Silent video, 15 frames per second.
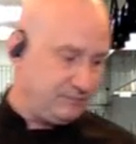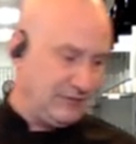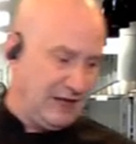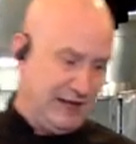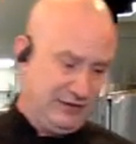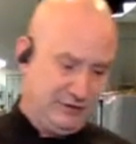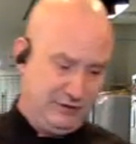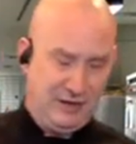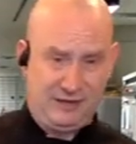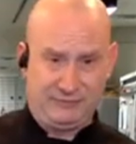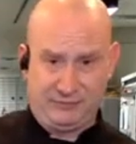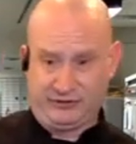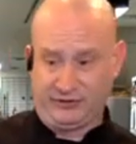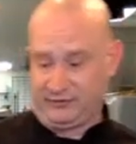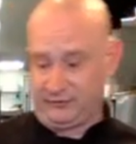And you have
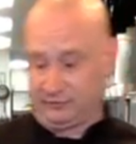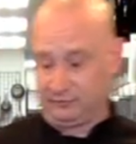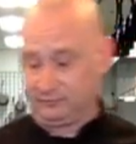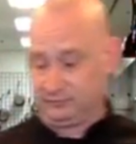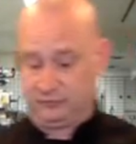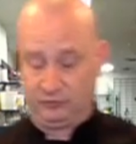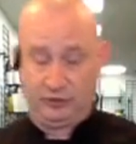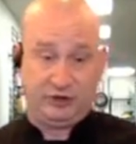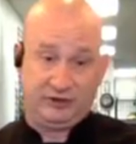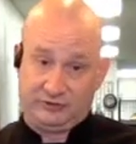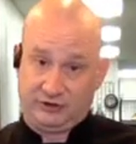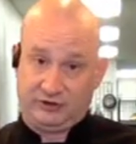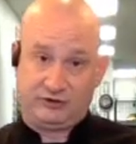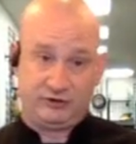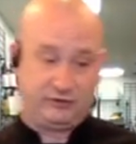yourself a really
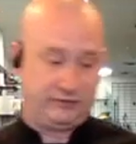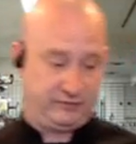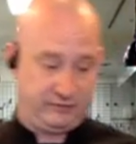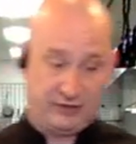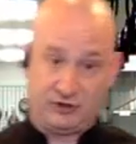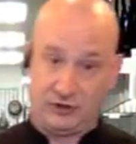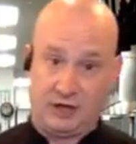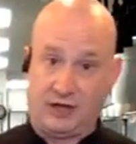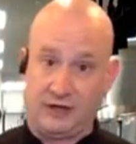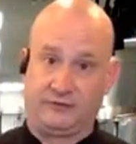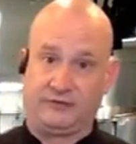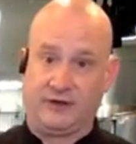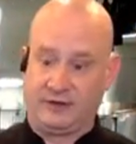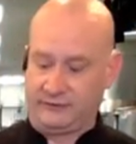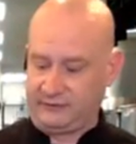delicious enchilada
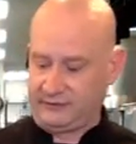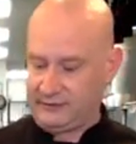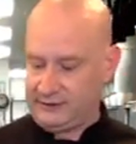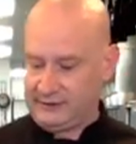sauce.